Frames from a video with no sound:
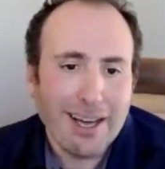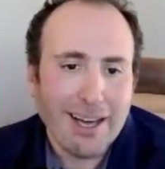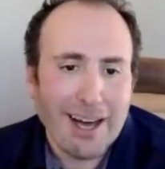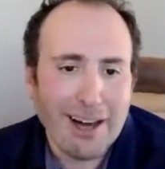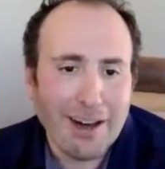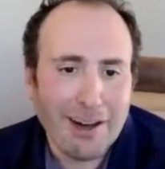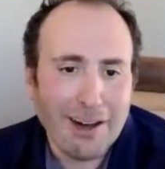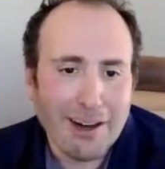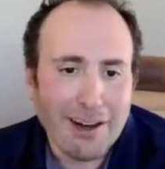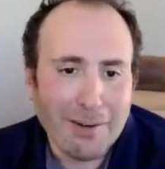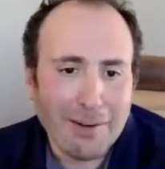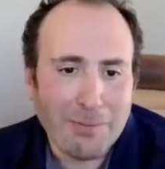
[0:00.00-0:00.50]

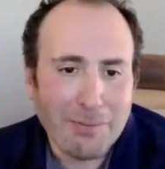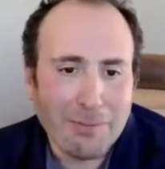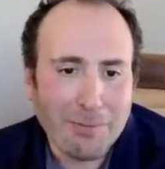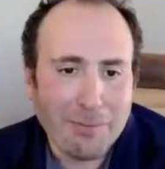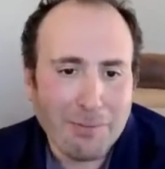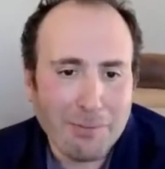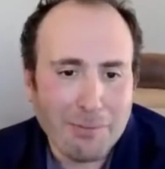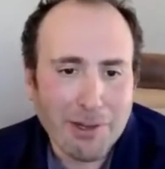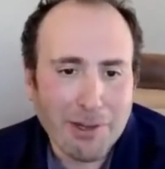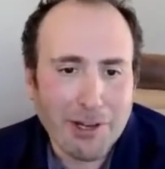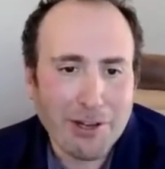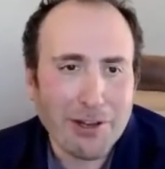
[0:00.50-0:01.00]
Uh,
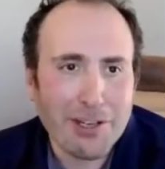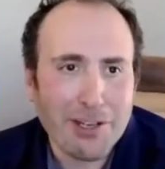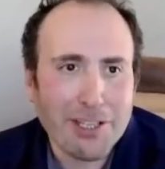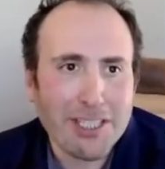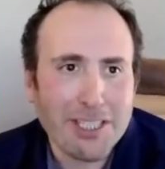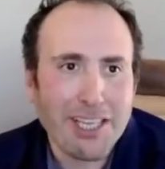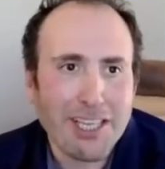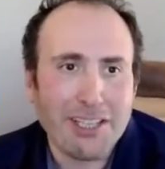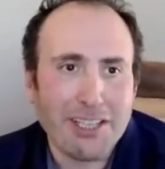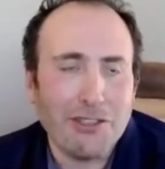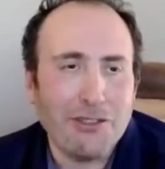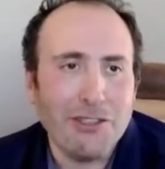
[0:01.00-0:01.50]

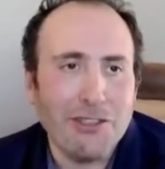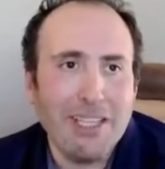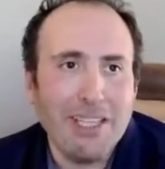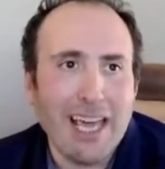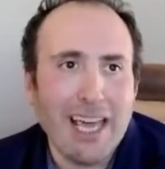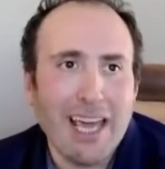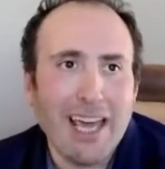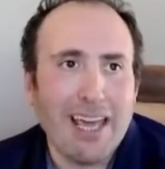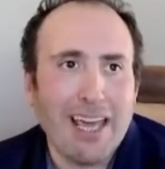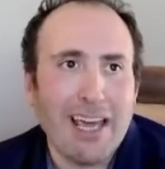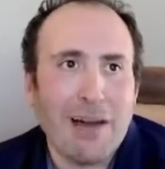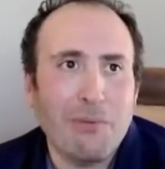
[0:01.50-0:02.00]
because
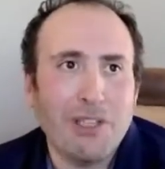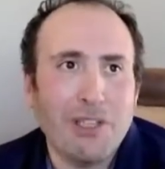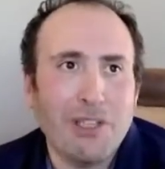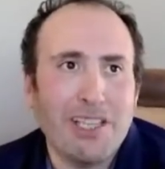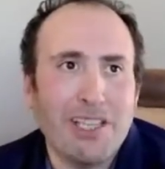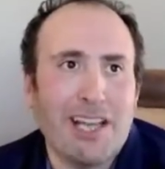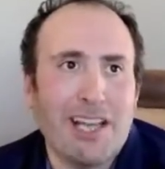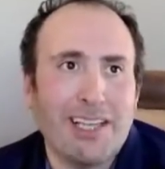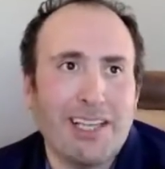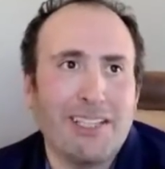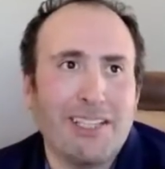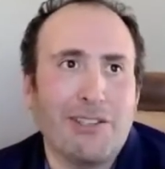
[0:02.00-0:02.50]
today I would
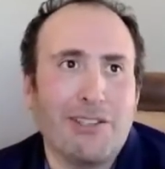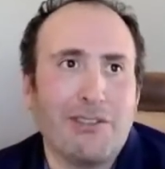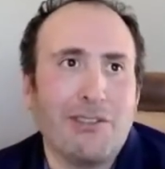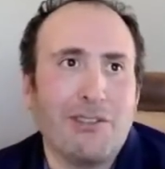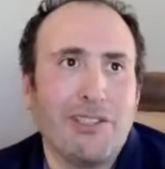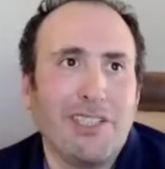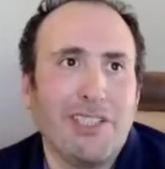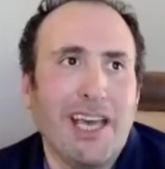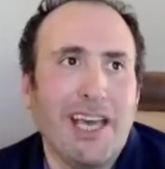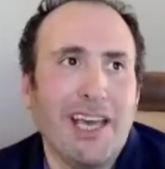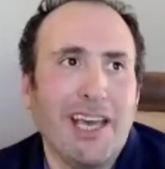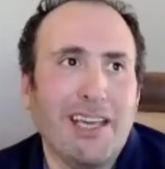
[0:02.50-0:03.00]
not, you know,
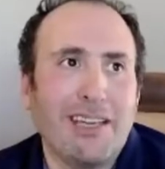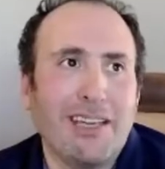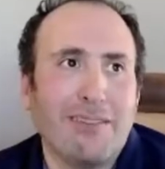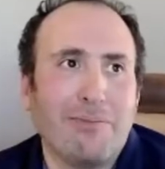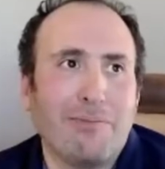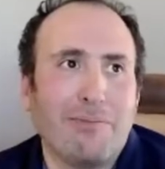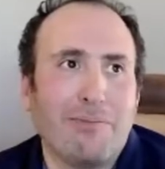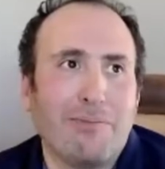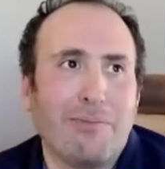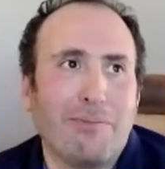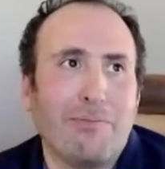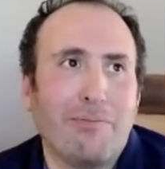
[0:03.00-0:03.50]
today
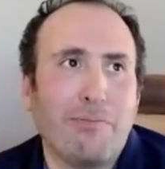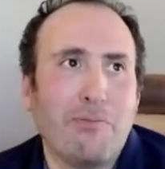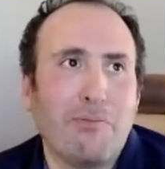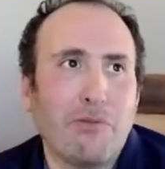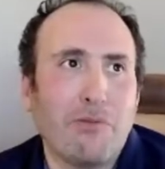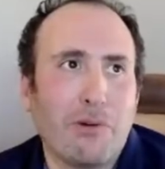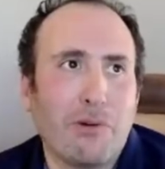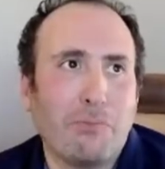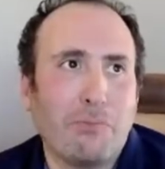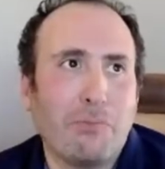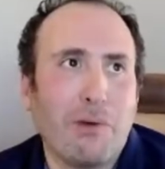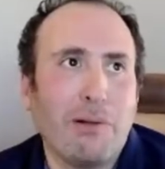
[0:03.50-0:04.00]

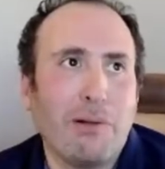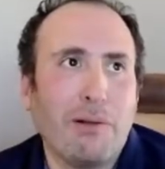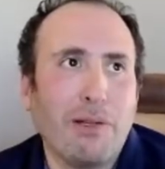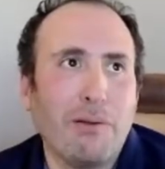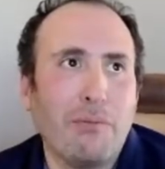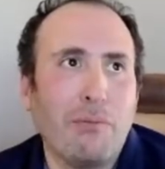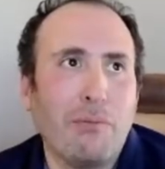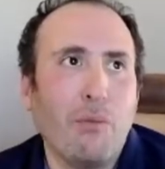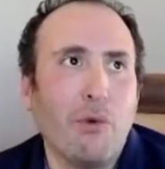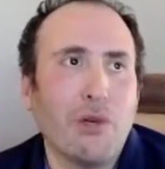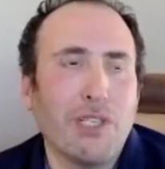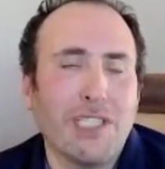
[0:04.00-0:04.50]
probably
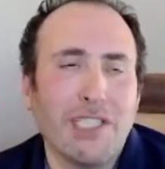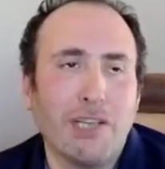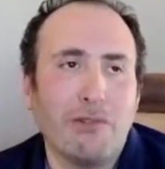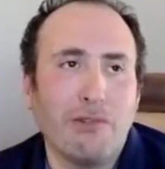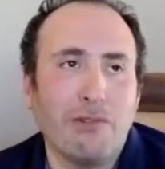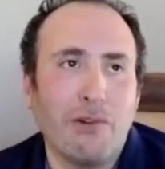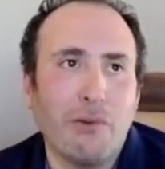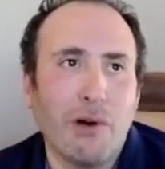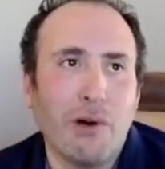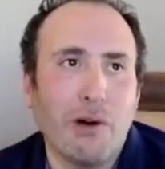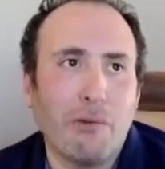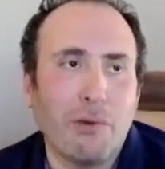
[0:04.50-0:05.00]
more
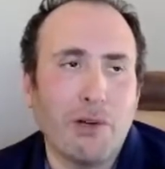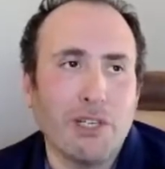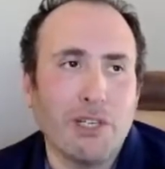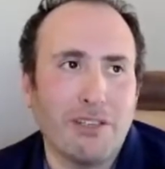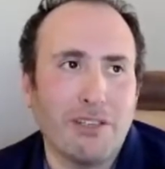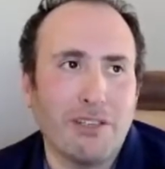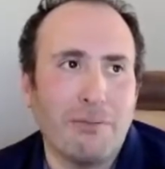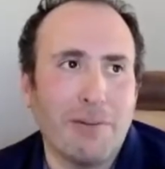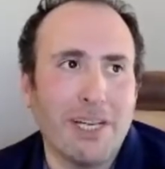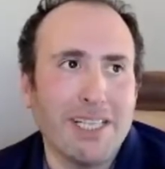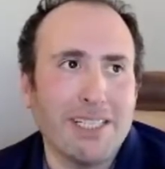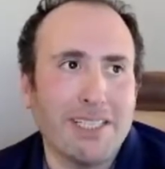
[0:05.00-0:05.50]
self-aware
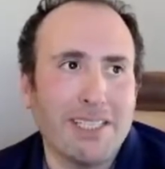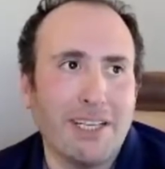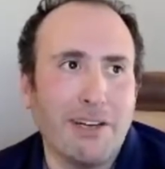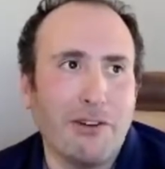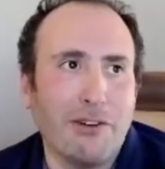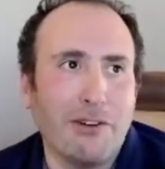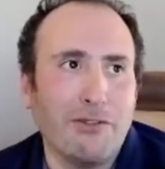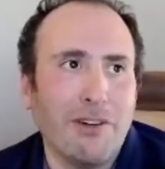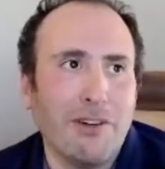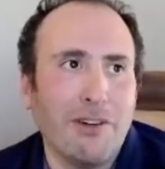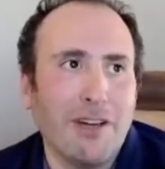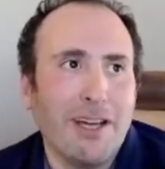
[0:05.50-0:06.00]
person than
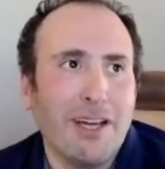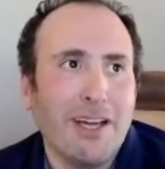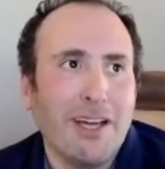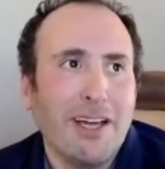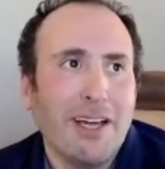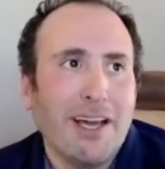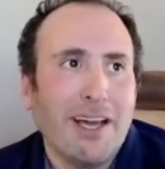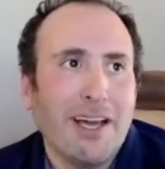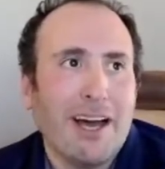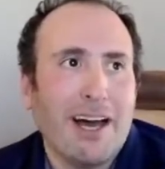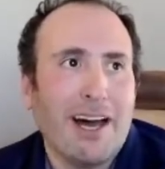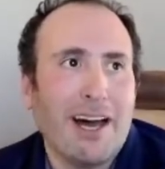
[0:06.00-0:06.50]
myself
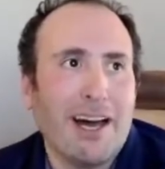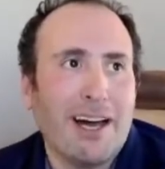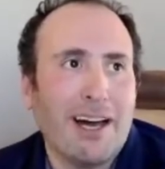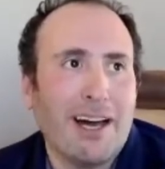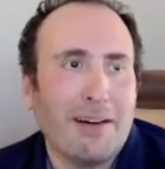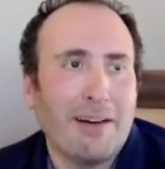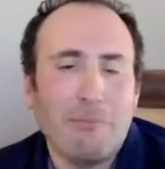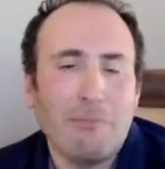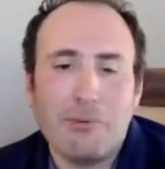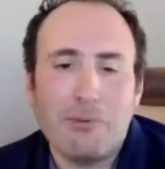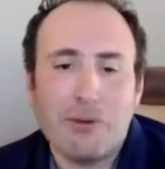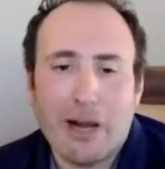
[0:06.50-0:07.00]

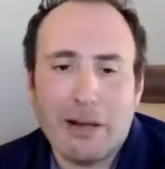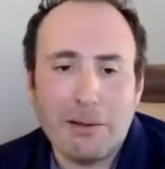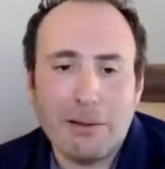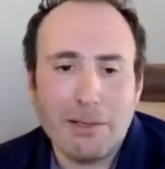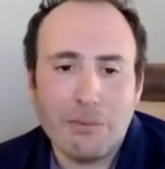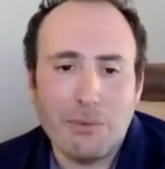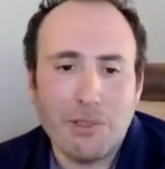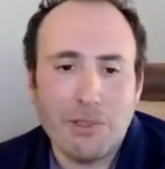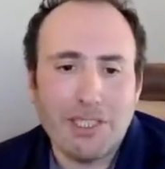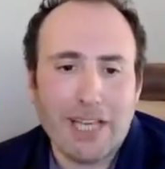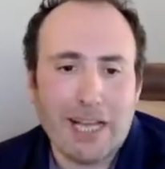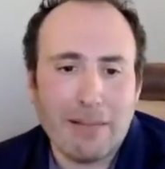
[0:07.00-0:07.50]
uh, probably
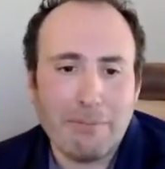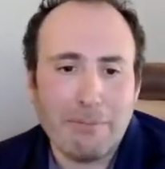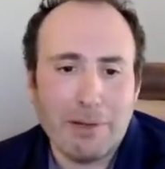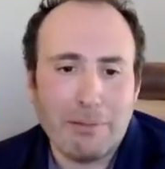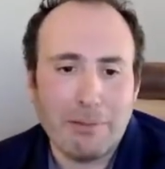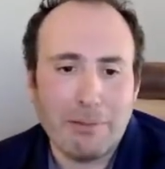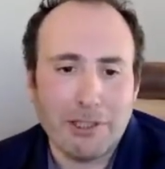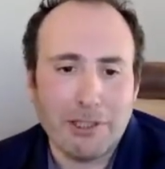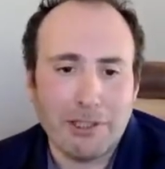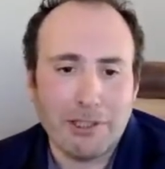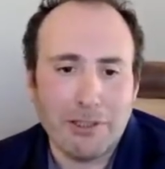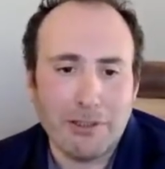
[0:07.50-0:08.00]
would not be
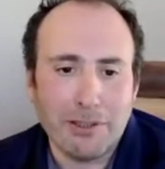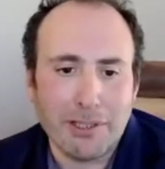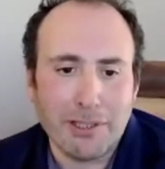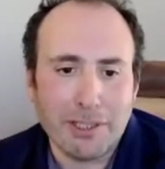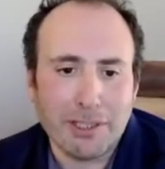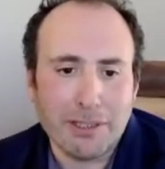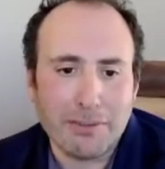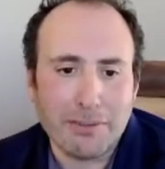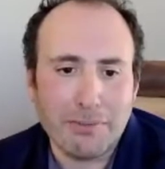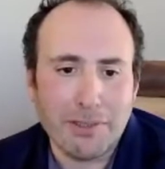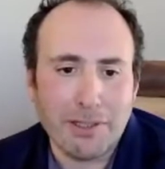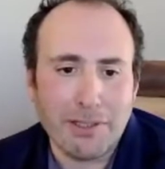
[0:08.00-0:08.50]
able to do
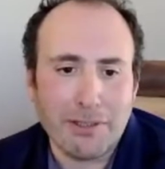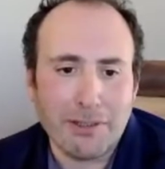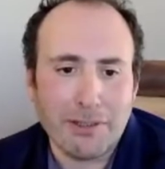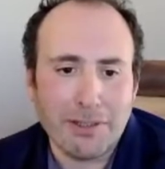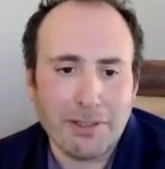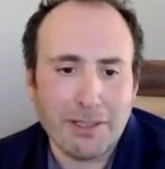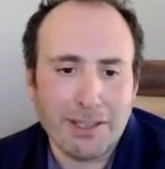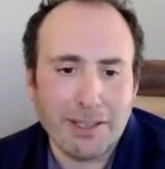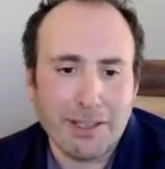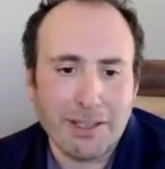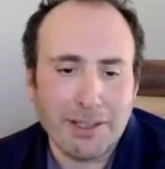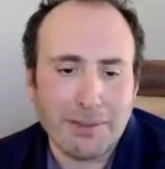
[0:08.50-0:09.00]
this. You
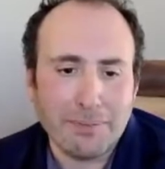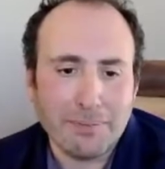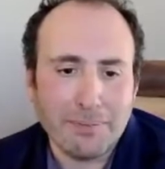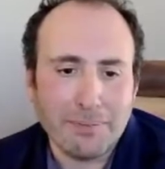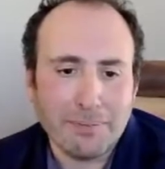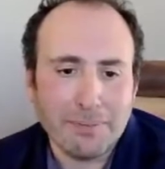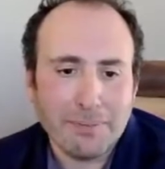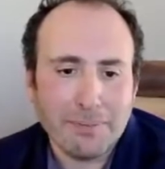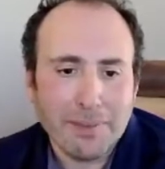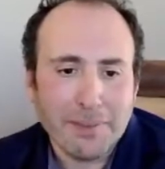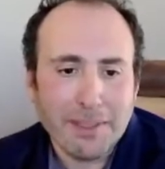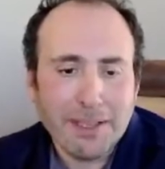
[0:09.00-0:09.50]
know, uh,
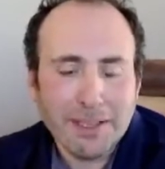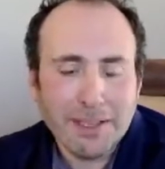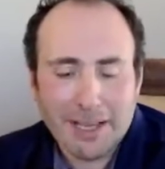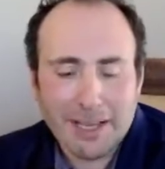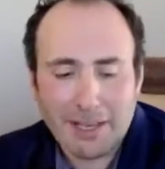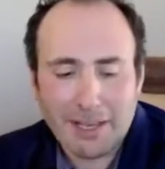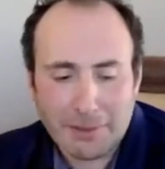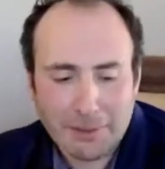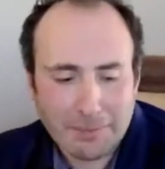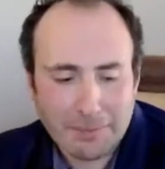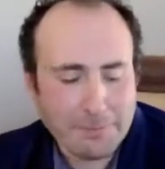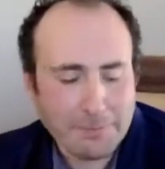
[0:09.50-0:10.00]

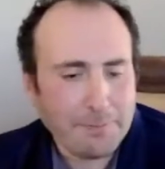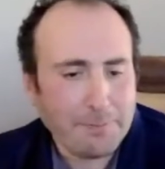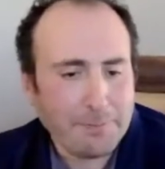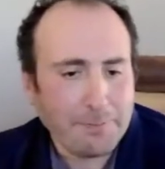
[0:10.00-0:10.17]
anyway.